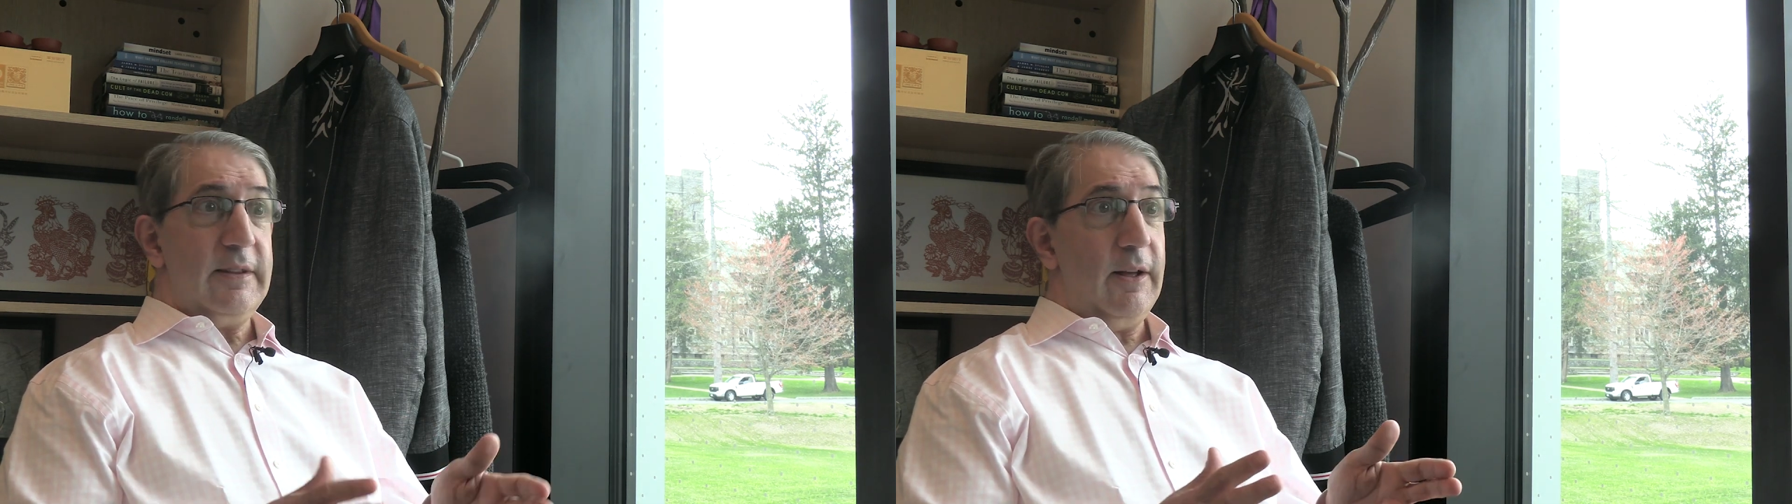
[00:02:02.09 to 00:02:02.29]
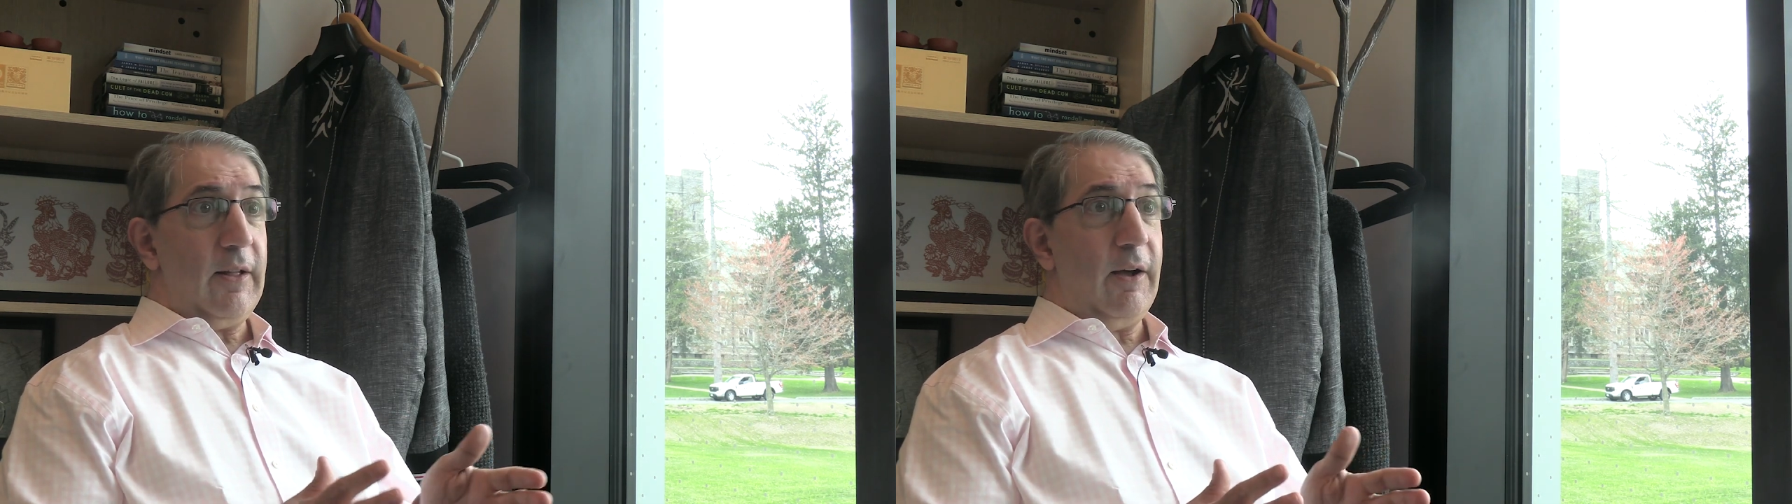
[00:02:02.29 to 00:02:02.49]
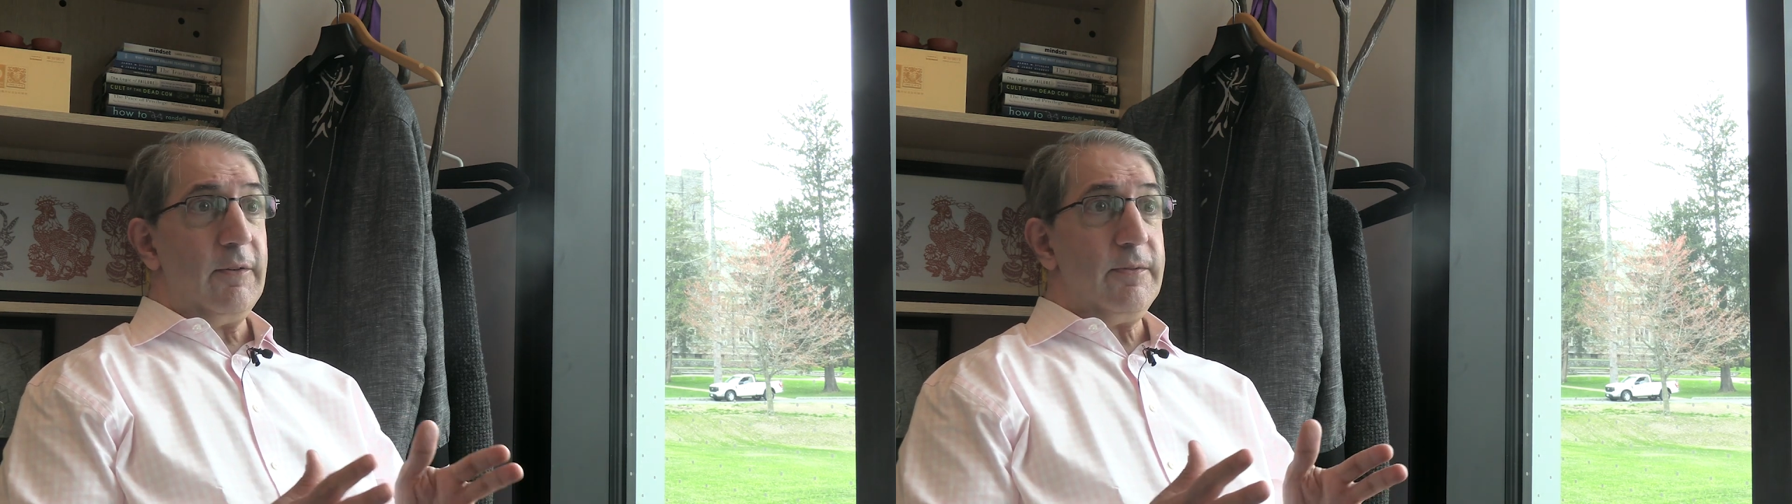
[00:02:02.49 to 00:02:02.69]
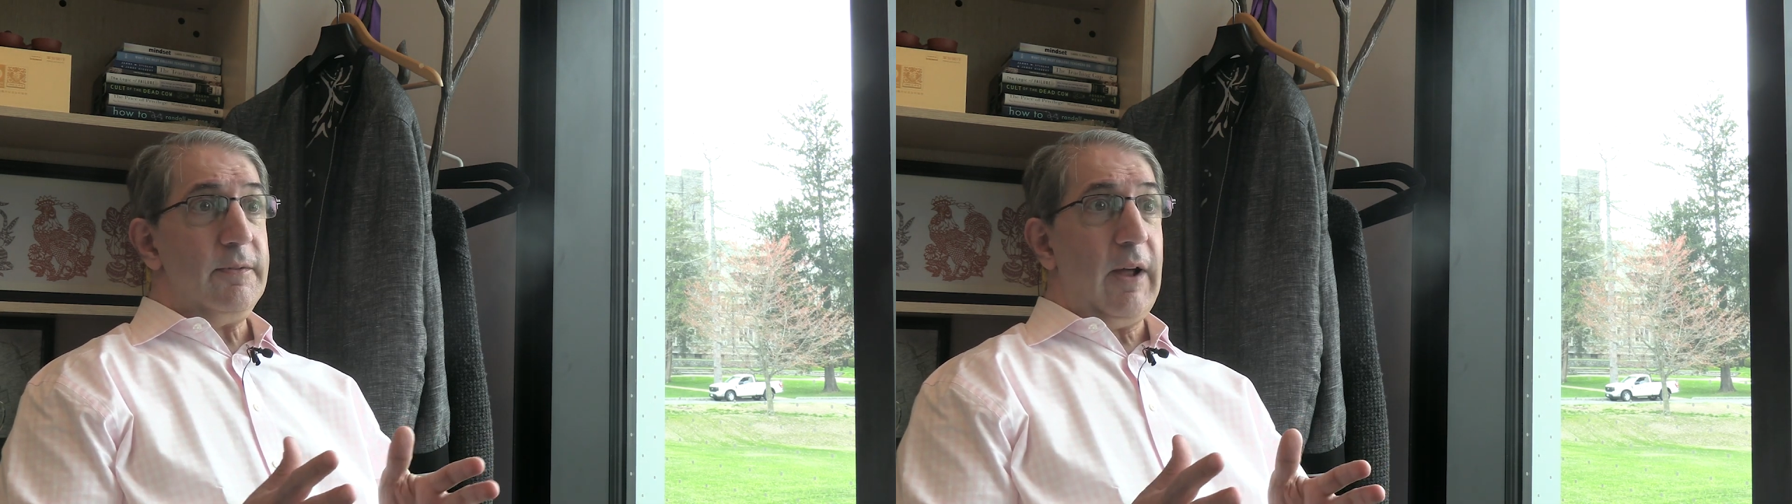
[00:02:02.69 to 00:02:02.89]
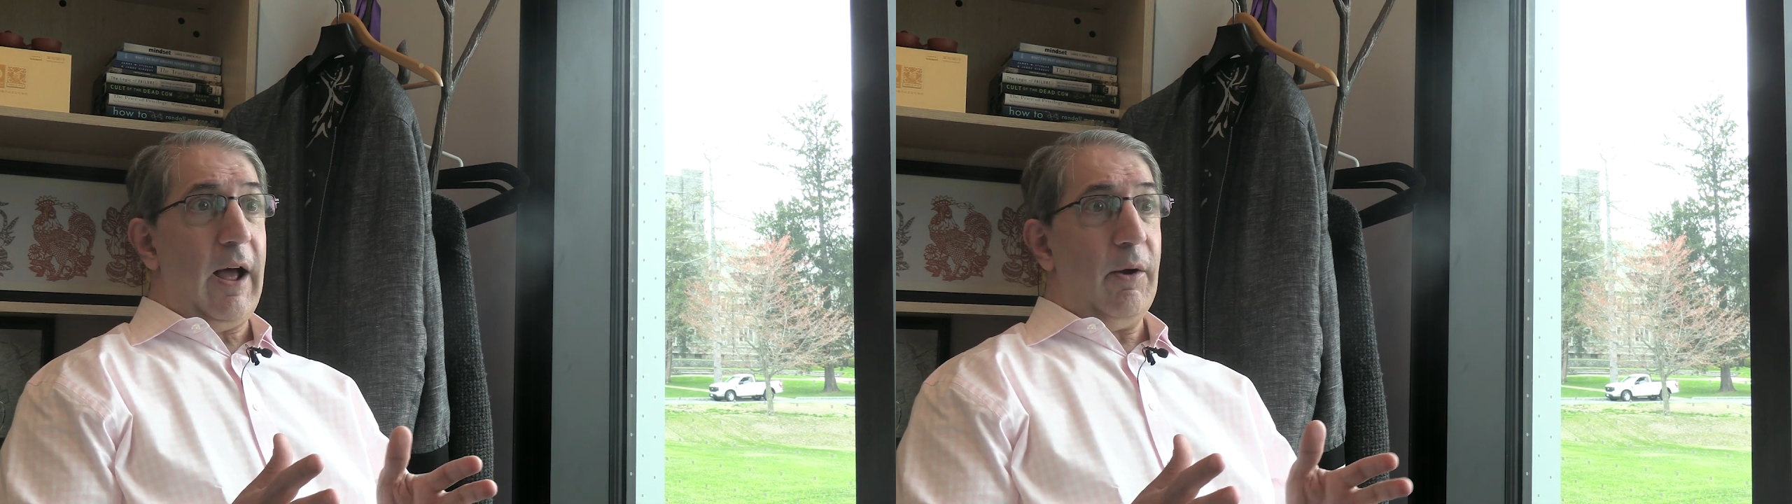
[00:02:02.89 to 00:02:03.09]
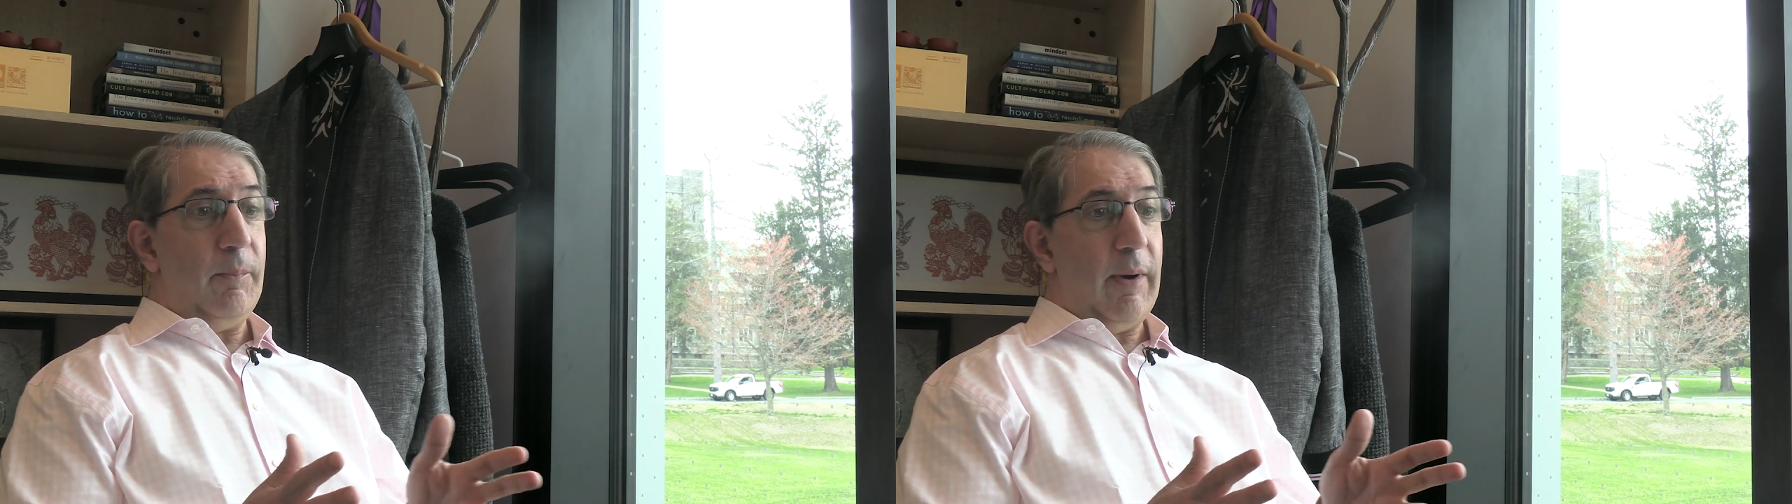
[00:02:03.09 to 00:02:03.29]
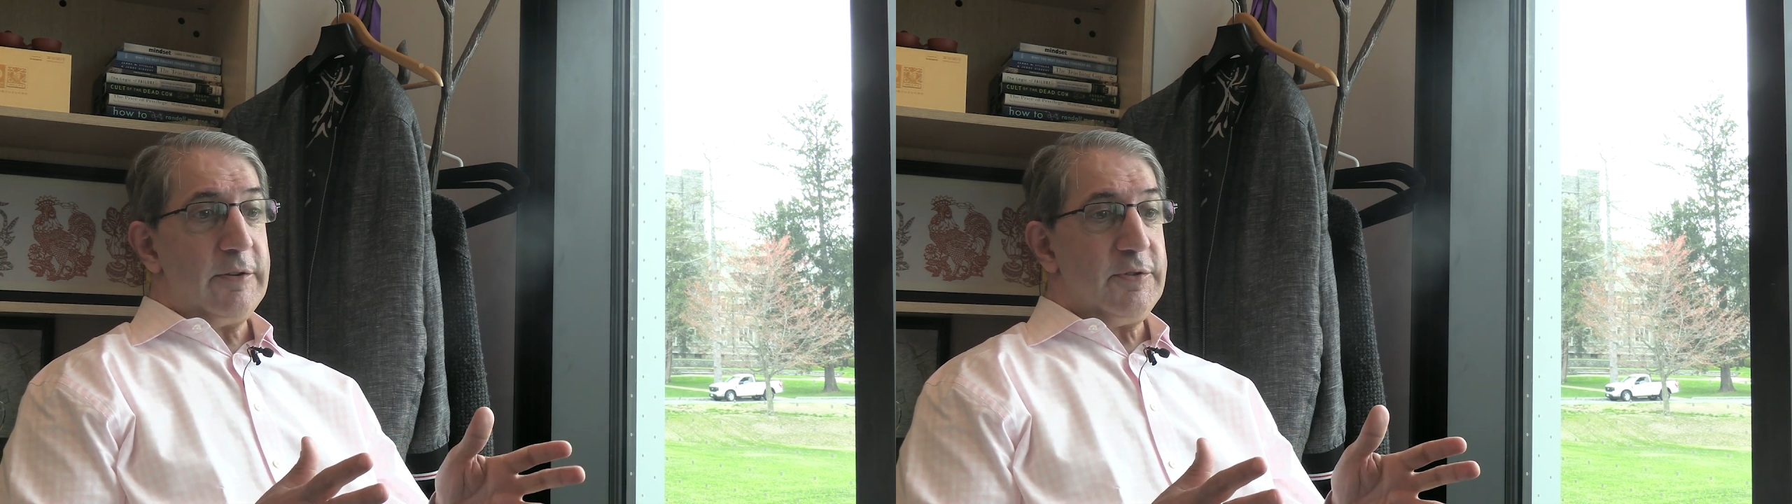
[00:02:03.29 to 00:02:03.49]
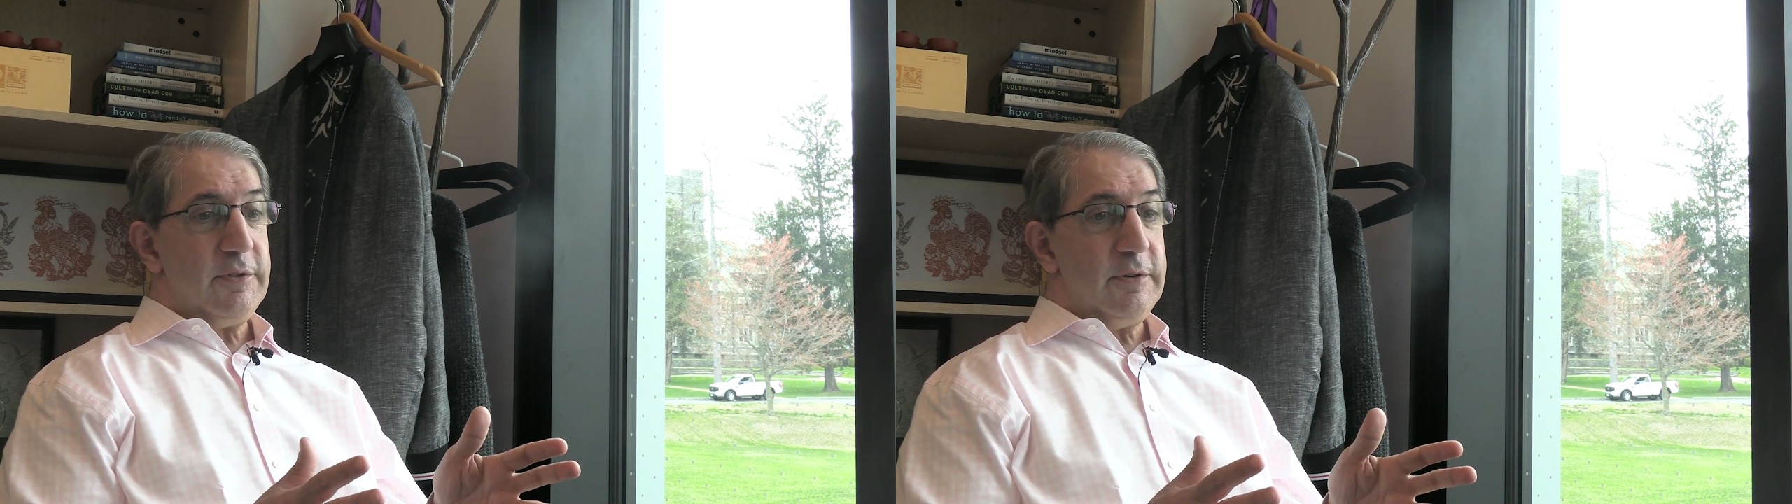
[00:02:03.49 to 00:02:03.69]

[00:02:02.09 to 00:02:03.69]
tell how much